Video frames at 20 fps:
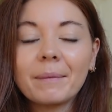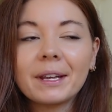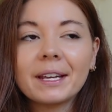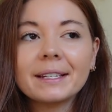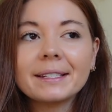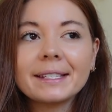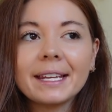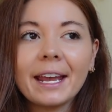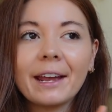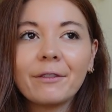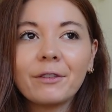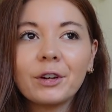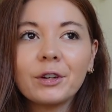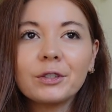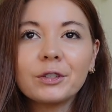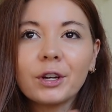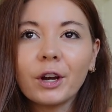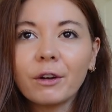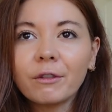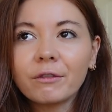because if
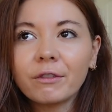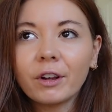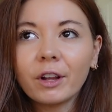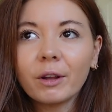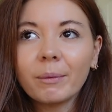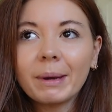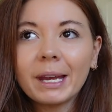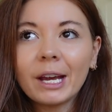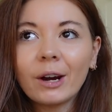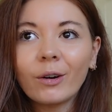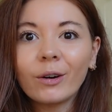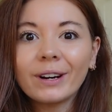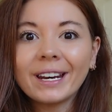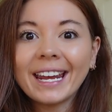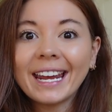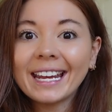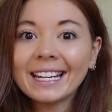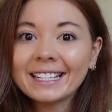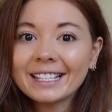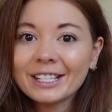you don't follow me on
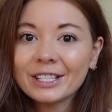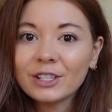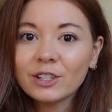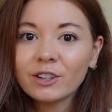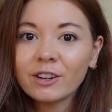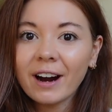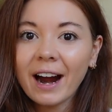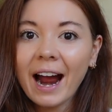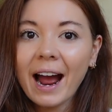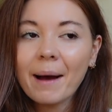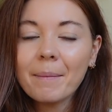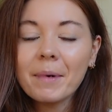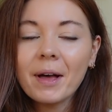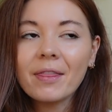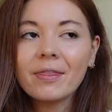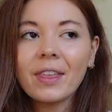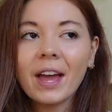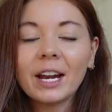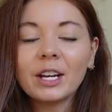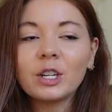
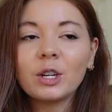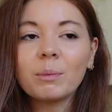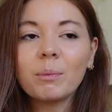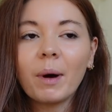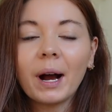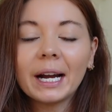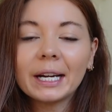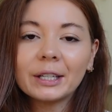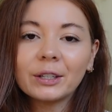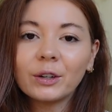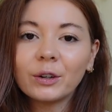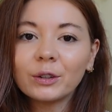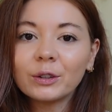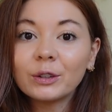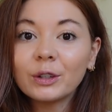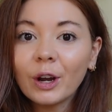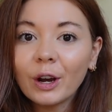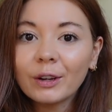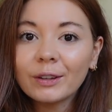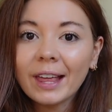Instagram, then you might not
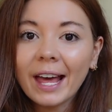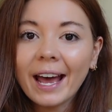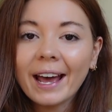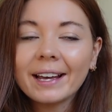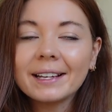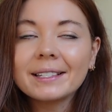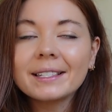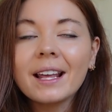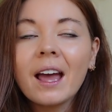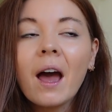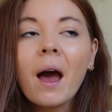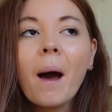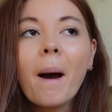know this,